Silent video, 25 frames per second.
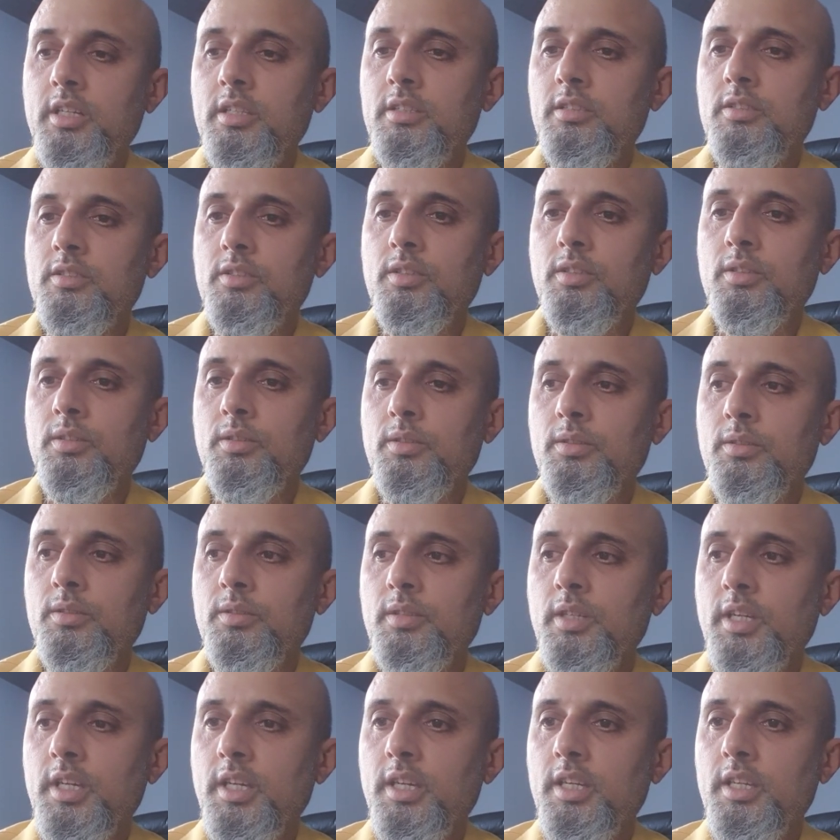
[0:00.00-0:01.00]
to
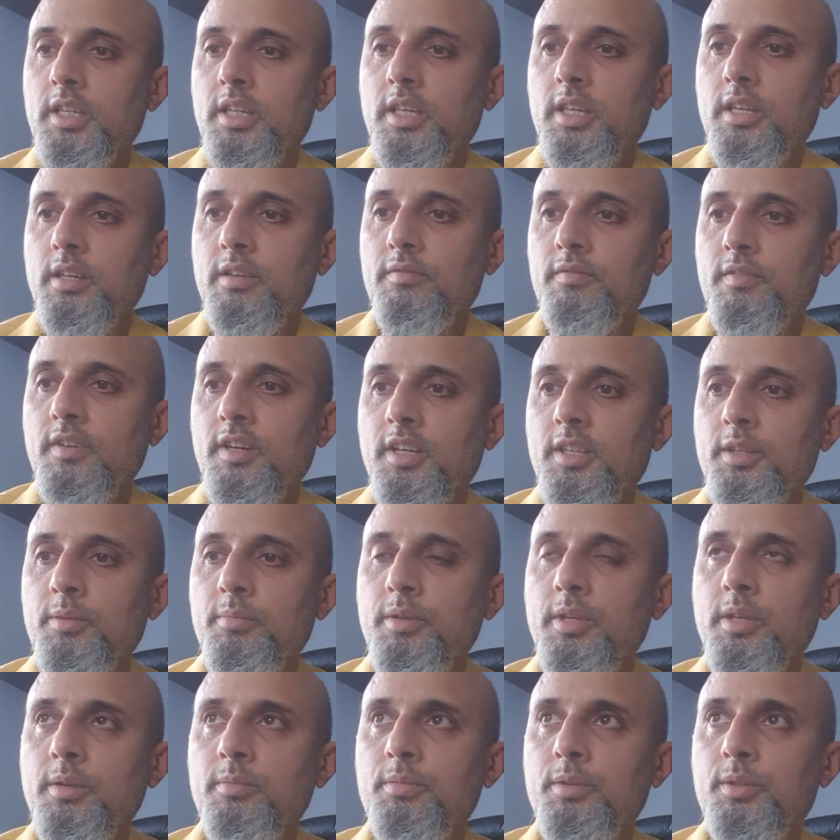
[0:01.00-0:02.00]
give other
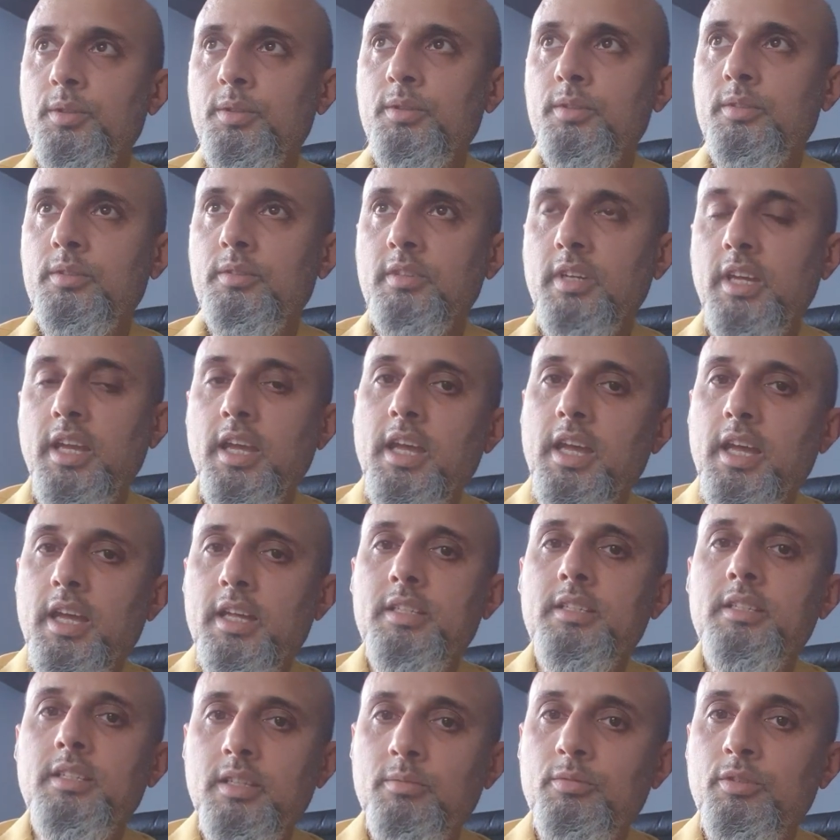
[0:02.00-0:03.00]
people,
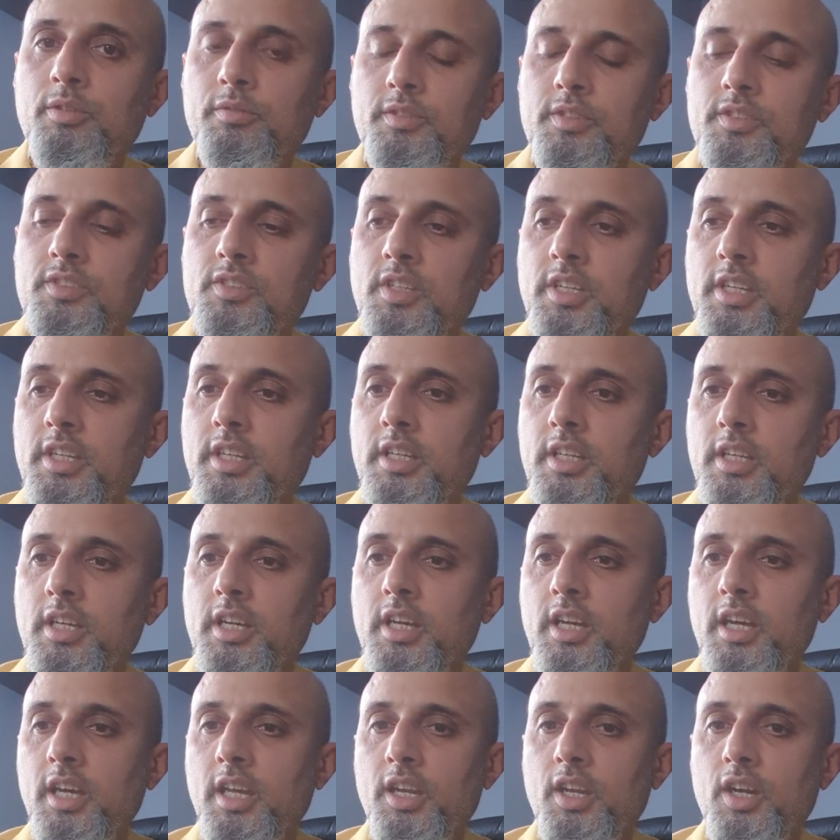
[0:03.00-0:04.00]
and him obviously,
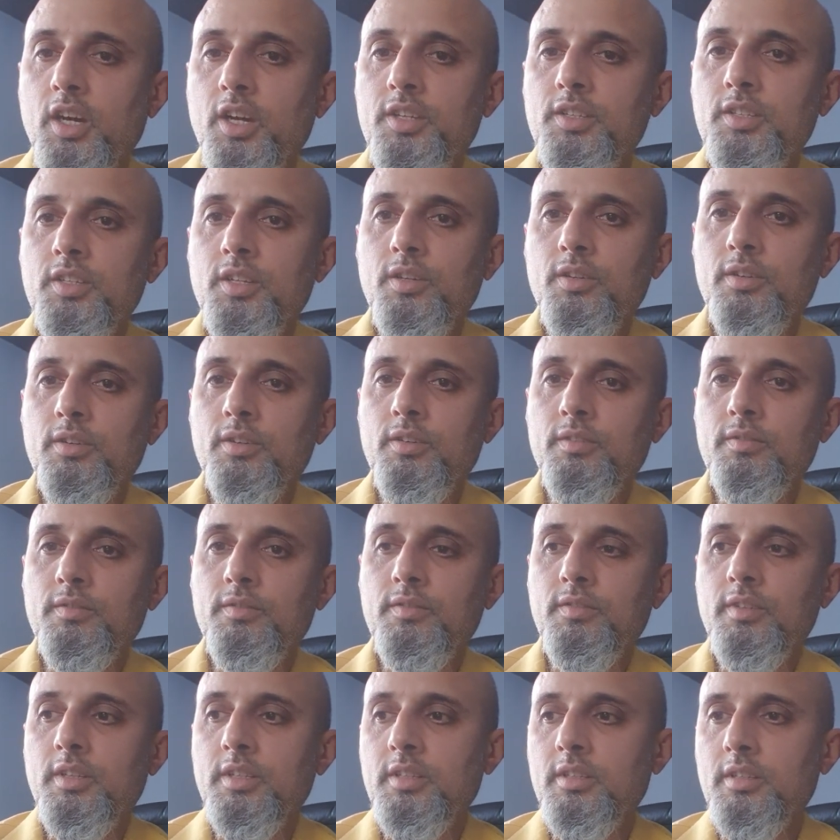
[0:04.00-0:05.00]
an idea of
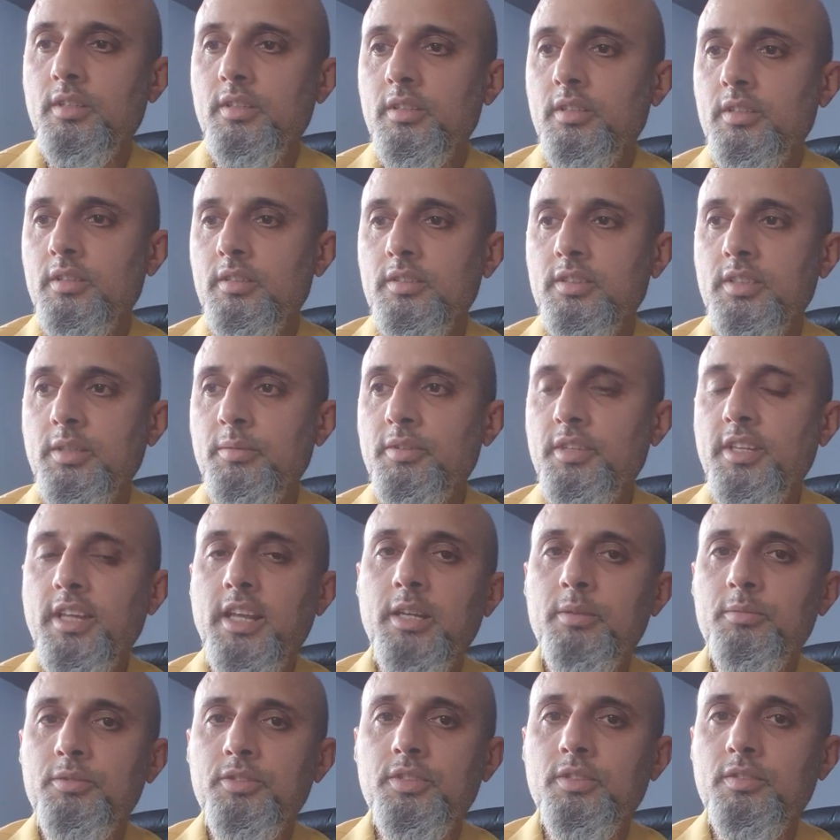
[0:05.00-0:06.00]
some of the
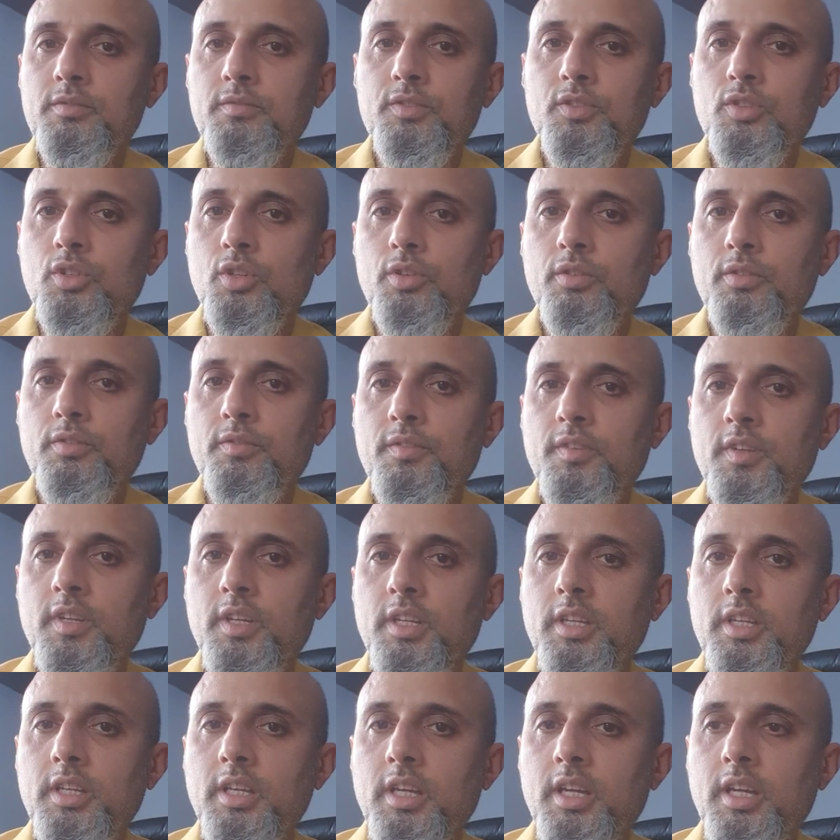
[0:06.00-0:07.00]
elements of
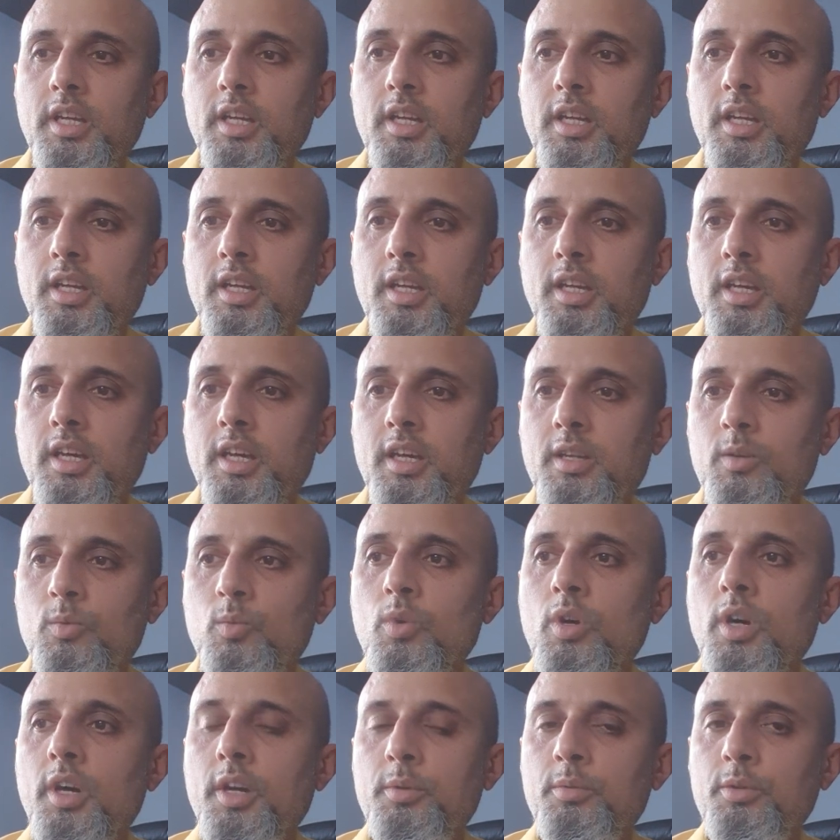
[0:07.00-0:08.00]
photography and
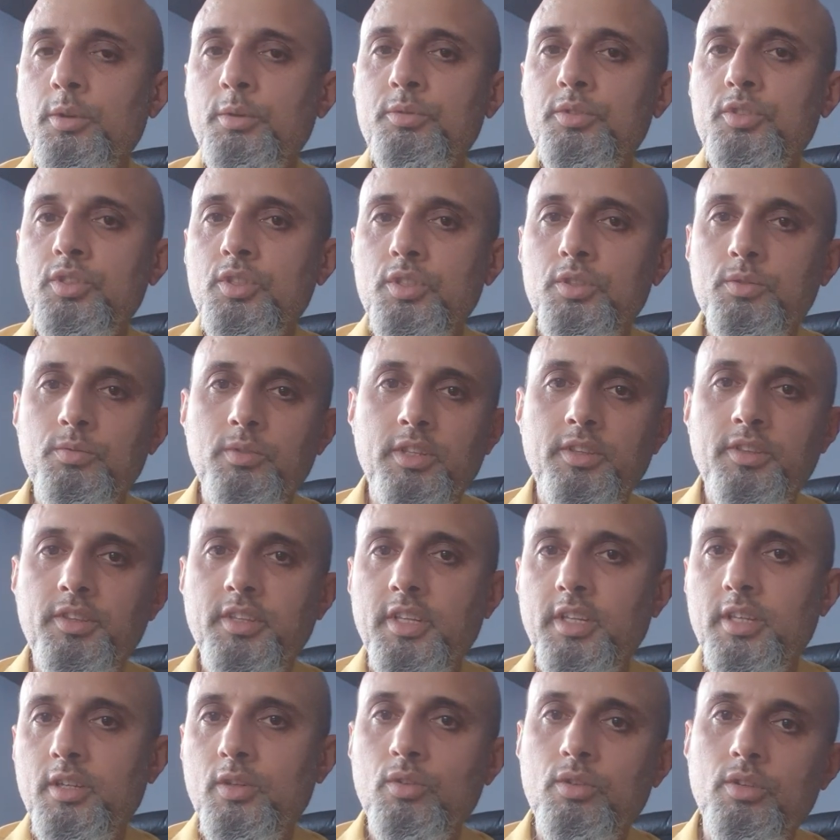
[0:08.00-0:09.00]
why we would choose one
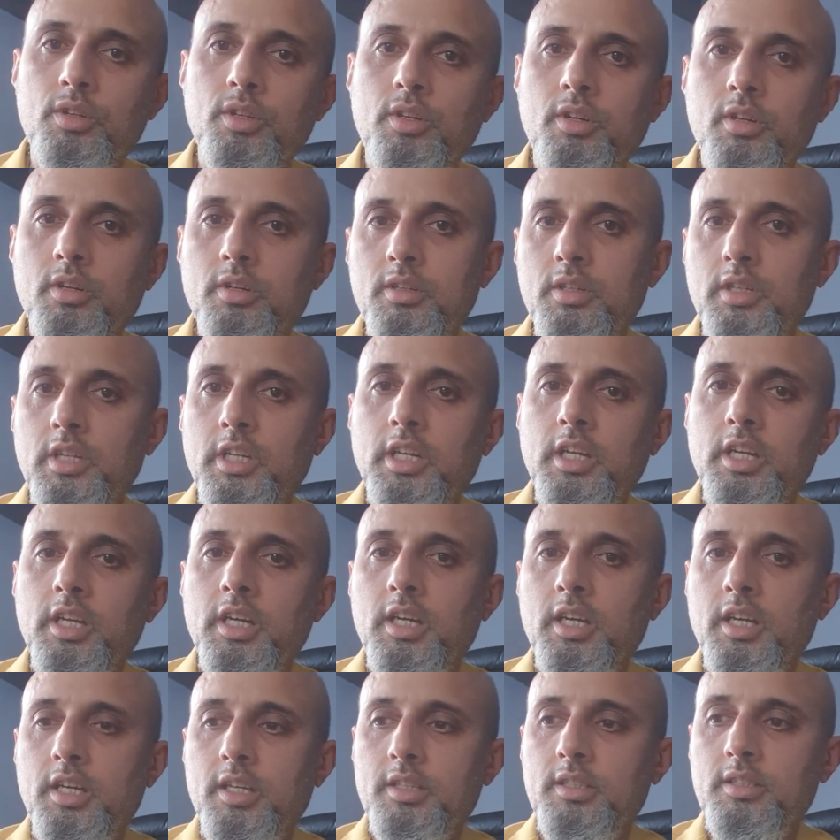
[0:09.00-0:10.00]
thing or not,
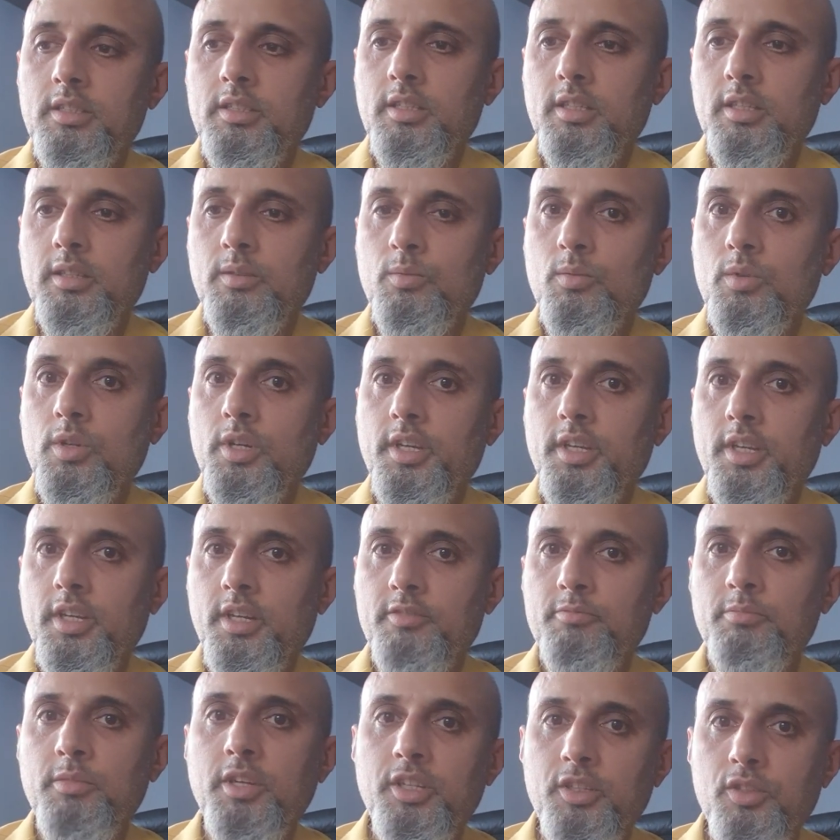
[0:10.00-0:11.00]
and why
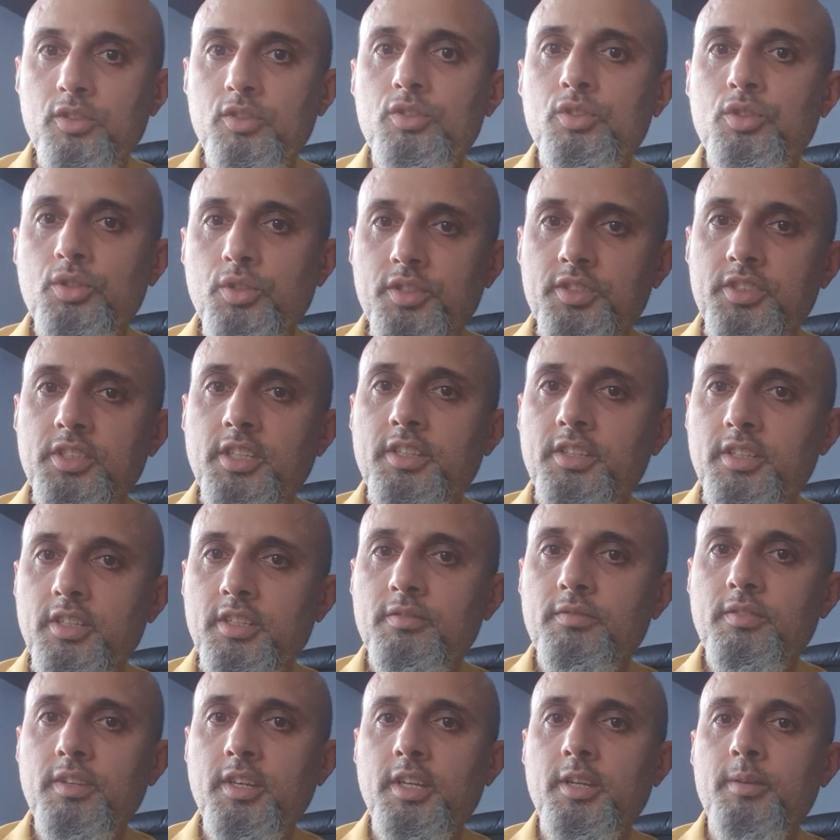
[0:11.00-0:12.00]
I've made a good choice, I
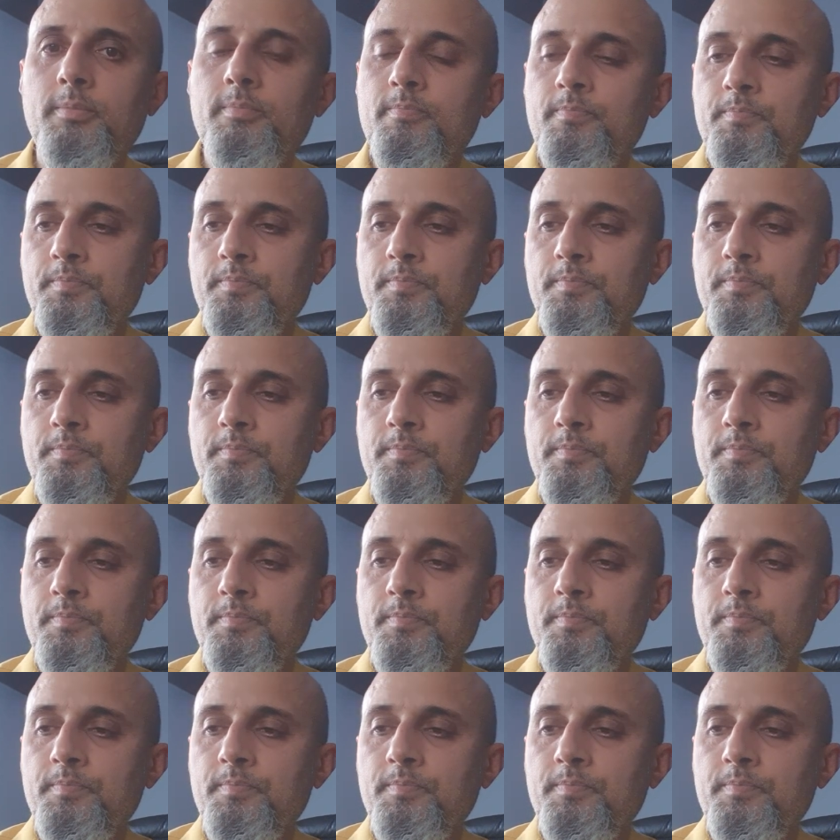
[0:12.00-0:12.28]
think, for him.